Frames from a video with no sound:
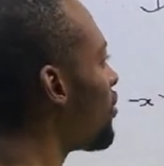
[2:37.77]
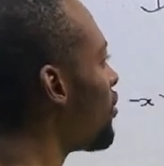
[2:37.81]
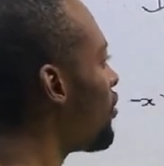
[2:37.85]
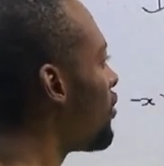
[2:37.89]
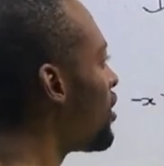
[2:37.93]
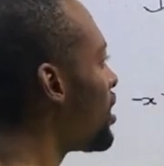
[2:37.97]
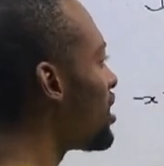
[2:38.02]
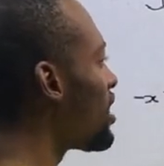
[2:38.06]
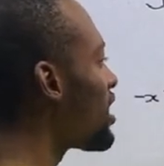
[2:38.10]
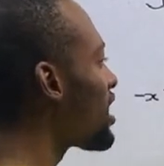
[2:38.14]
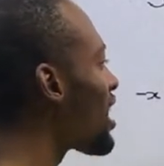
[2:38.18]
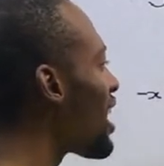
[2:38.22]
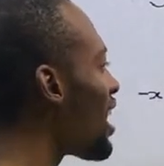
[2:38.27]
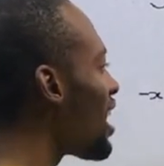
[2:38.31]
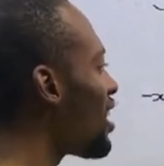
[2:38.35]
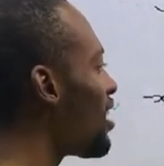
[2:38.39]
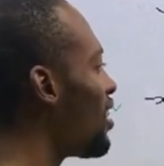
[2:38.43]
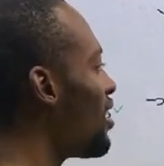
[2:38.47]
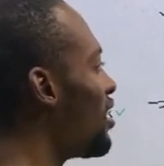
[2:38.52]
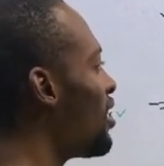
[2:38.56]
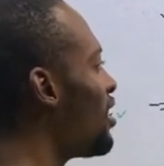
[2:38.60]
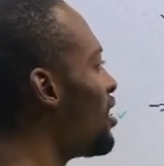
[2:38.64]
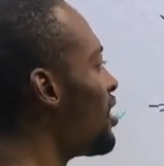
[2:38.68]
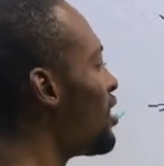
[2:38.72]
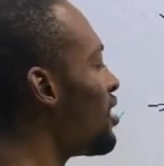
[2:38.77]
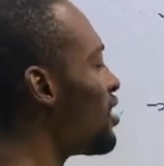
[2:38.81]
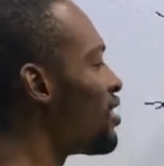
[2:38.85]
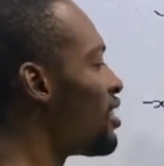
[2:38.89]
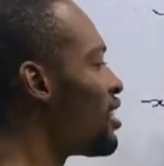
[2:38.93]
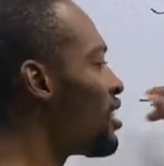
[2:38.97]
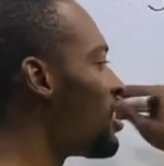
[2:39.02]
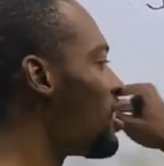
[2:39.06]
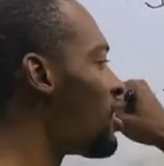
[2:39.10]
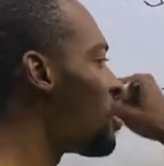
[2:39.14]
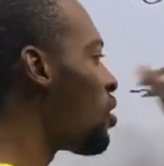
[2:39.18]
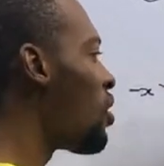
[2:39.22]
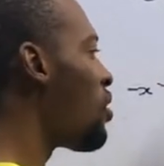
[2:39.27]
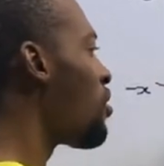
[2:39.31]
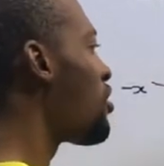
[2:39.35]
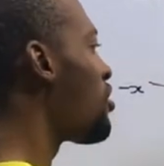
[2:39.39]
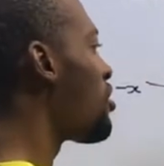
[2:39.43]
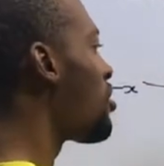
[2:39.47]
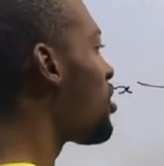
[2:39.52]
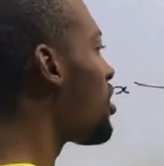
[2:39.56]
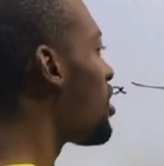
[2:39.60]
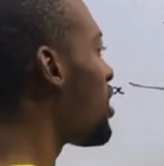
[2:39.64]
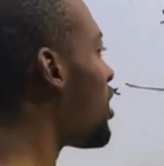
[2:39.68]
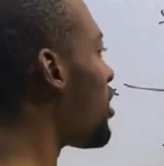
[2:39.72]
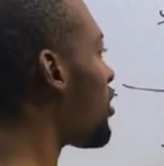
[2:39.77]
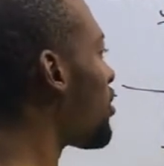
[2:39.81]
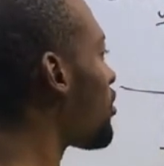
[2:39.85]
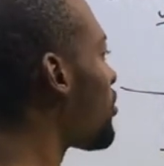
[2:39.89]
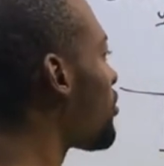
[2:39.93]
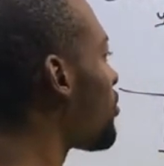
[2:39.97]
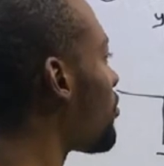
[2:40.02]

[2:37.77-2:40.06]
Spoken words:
Vertical, this is horizontal.